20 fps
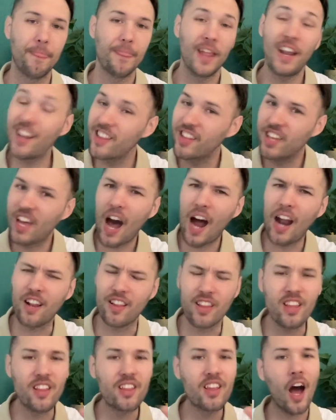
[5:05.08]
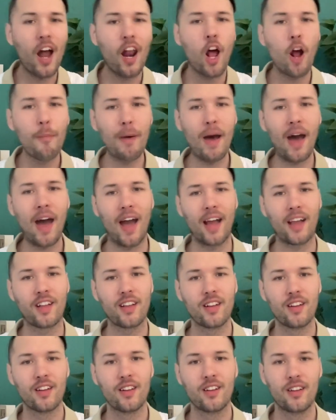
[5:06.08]
That he's got us. He's got our back.
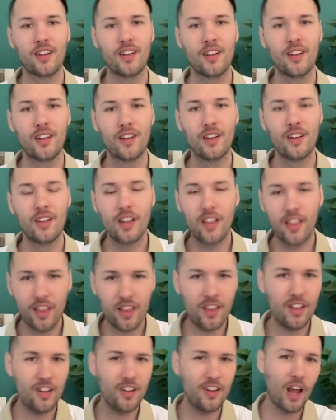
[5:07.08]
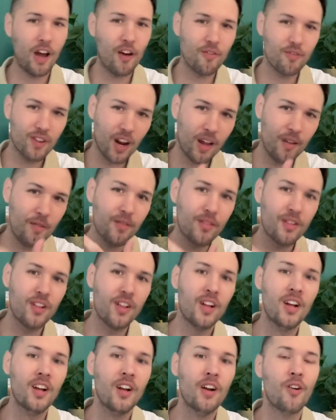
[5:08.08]
Now, when
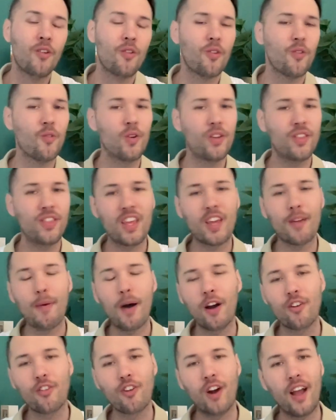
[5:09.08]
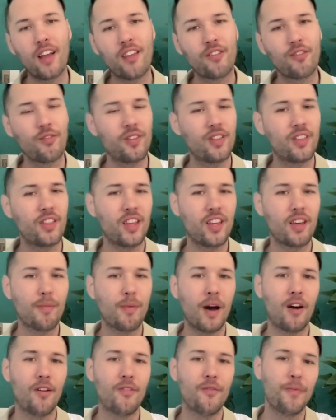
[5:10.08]
we think about Christ, we think
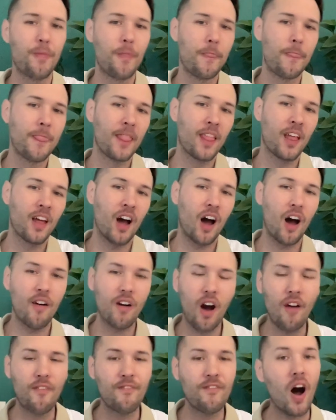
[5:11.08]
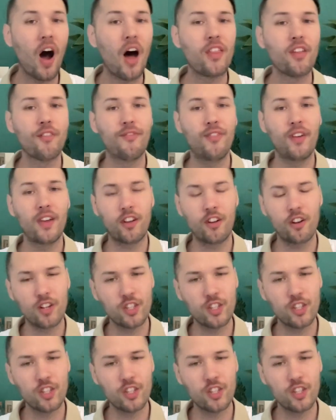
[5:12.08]
about a father figure.